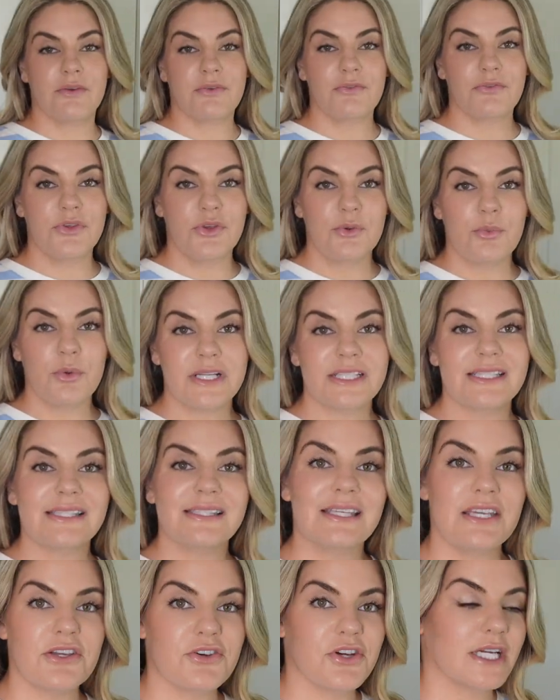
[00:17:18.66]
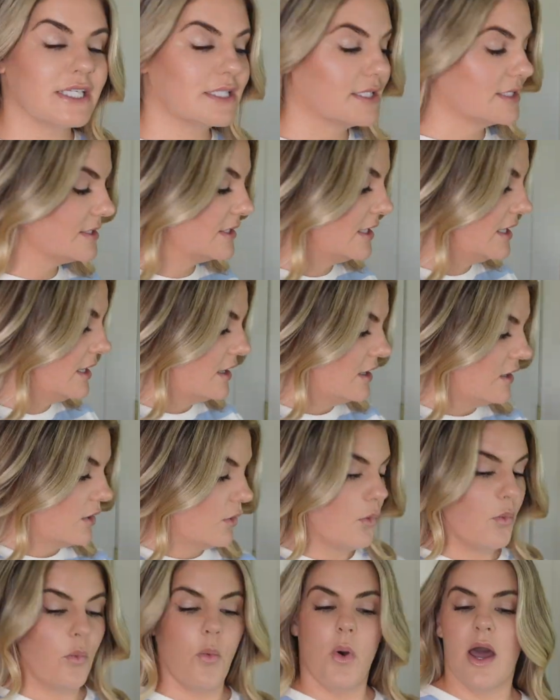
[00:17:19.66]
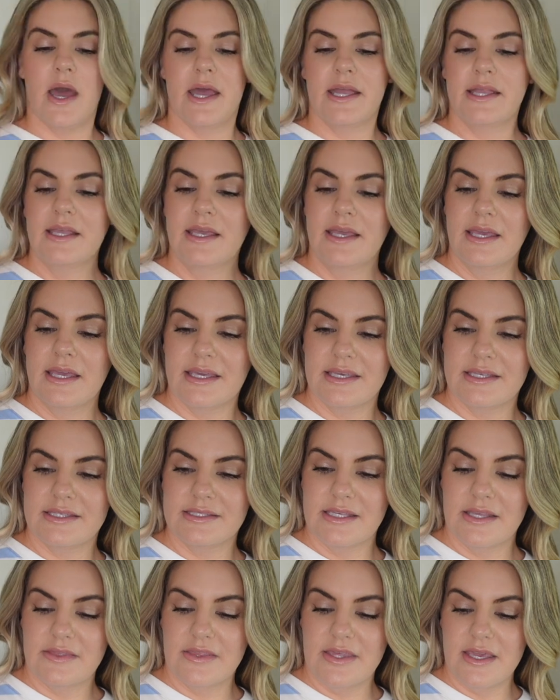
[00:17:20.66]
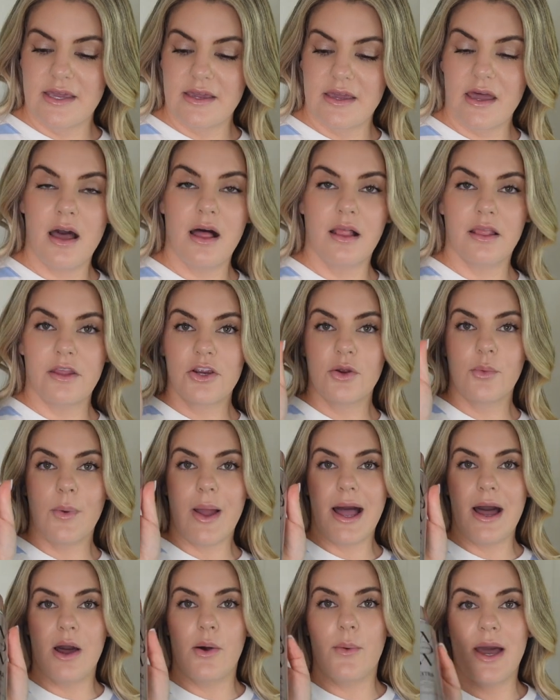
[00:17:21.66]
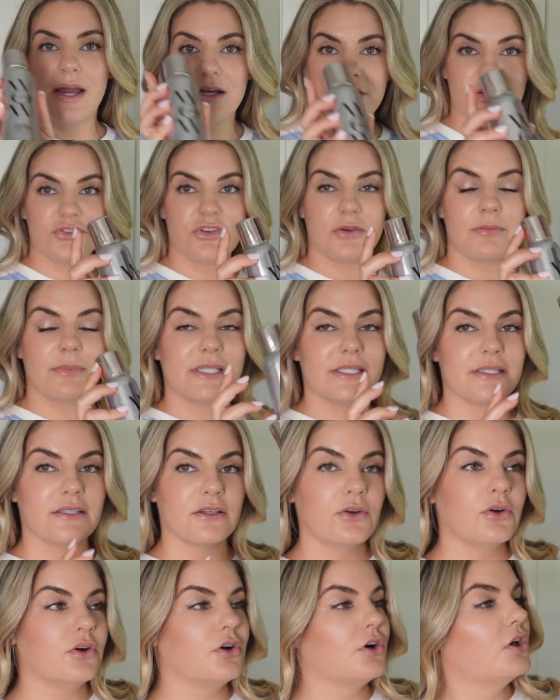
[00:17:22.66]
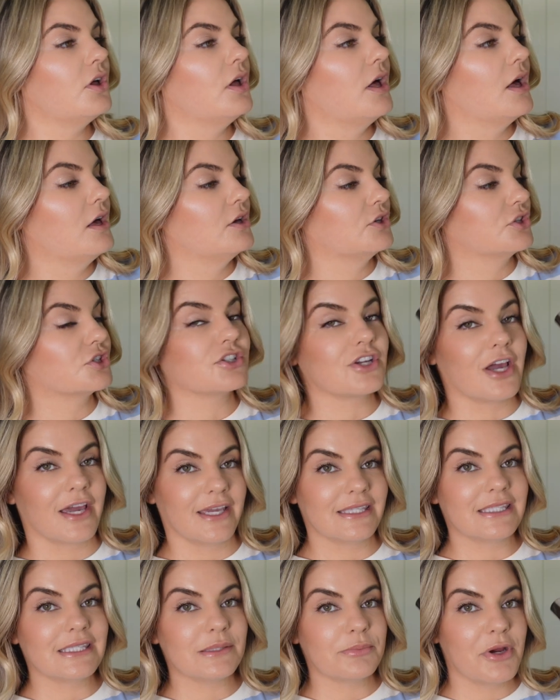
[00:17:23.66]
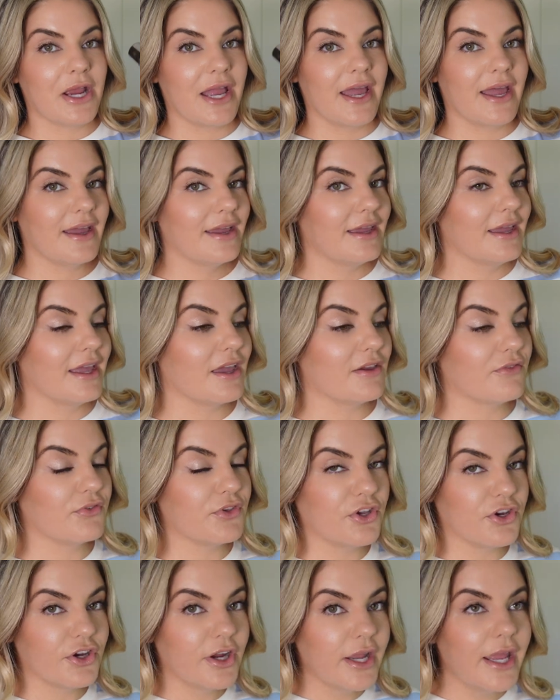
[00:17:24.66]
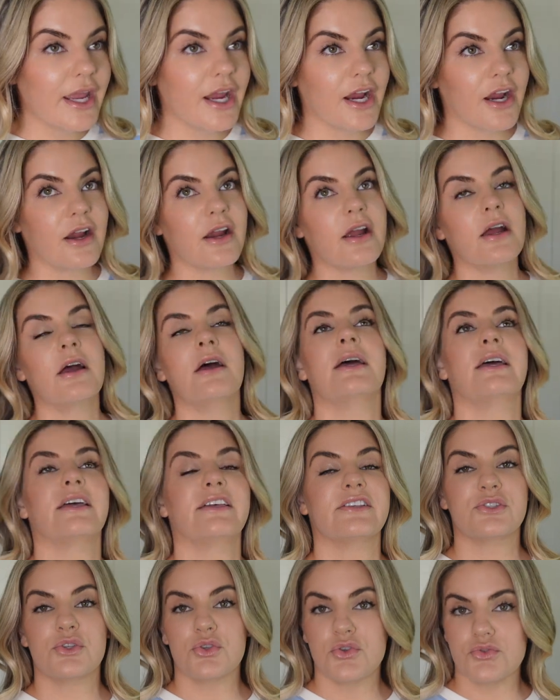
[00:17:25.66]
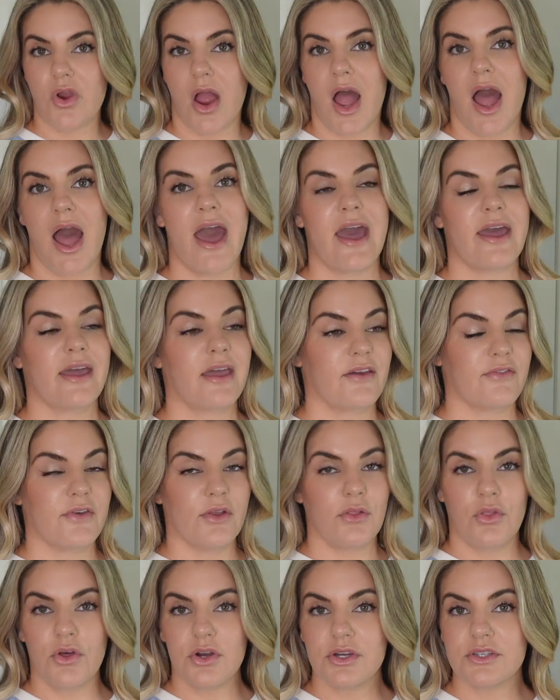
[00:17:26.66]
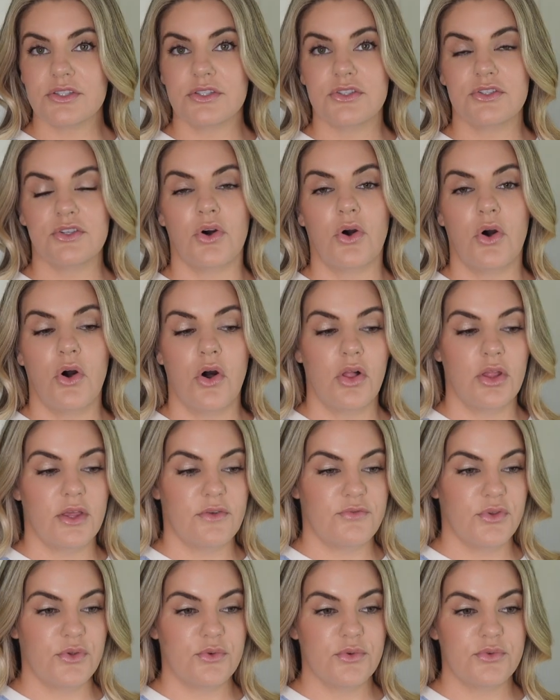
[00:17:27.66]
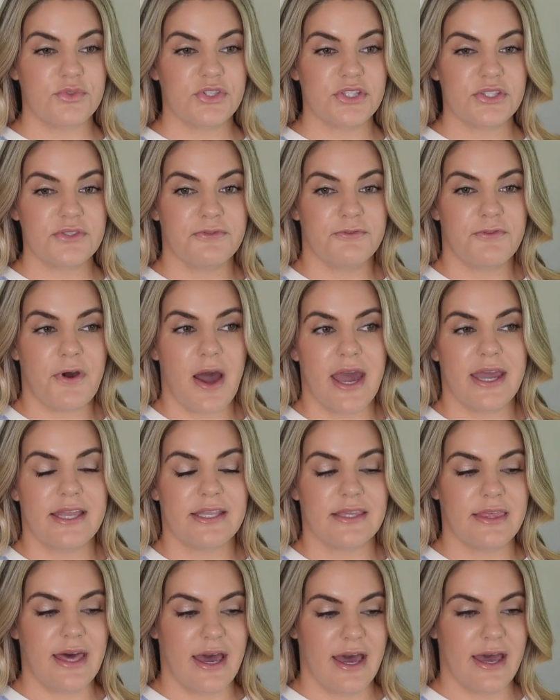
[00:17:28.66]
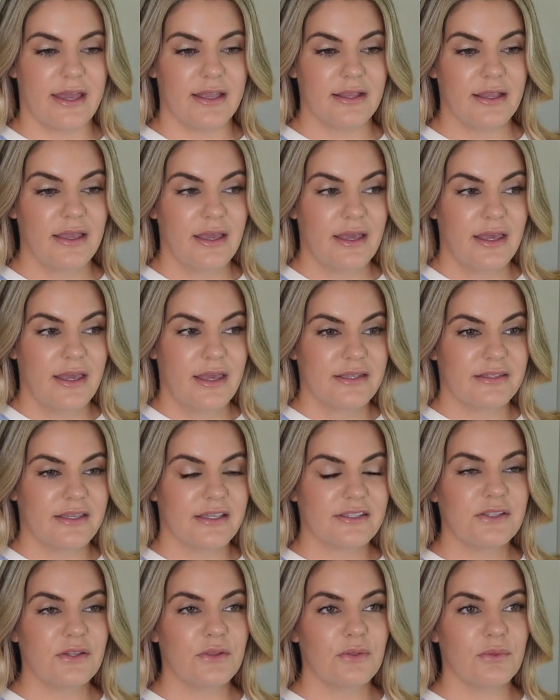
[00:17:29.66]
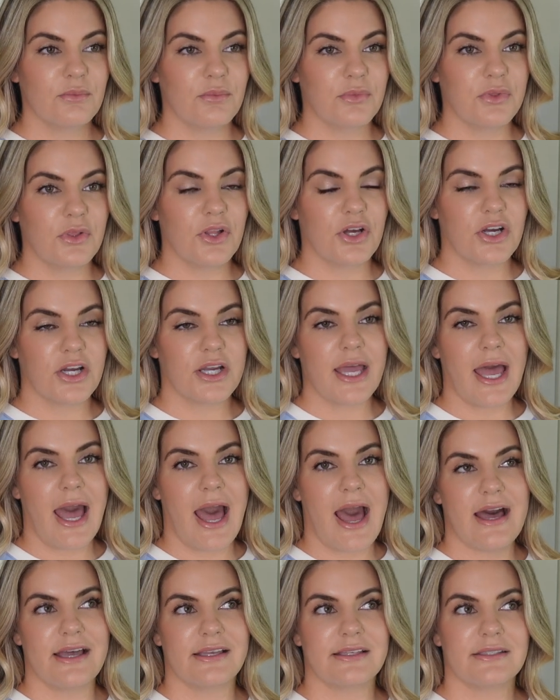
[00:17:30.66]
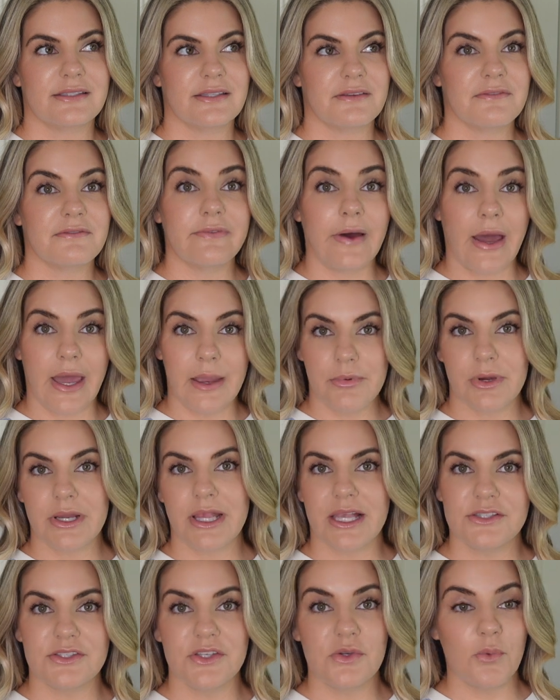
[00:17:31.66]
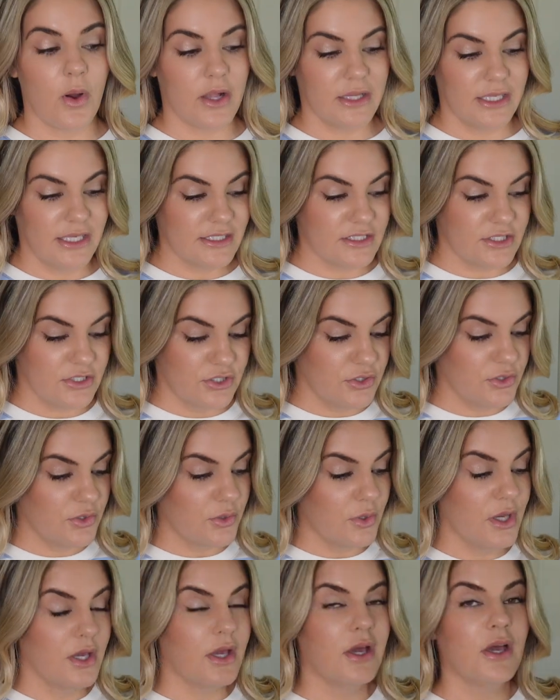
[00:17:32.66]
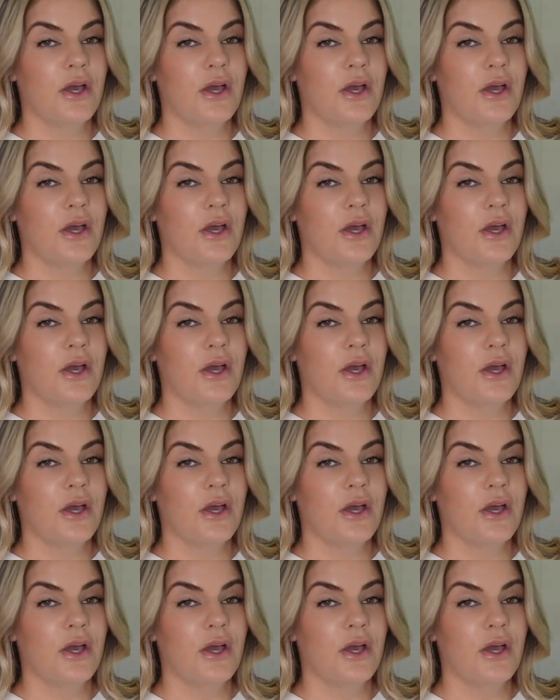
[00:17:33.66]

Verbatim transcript: a few more secrets. One is the Color Wow Extra Mystical Shine Spray. If your hair is dry, if it looks dull, if you just find that it doesn't look as vibrant as you want it to,